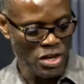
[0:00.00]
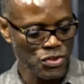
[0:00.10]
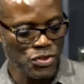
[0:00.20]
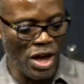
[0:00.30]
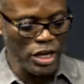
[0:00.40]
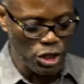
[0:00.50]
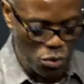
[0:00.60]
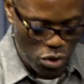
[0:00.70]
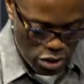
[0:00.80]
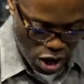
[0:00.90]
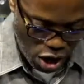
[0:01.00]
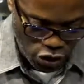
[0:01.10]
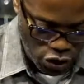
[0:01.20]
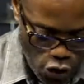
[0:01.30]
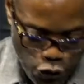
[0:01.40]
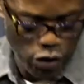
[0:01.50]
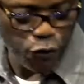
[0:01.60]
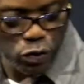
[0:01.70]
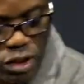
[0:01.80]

Thank you, O God, for the fruits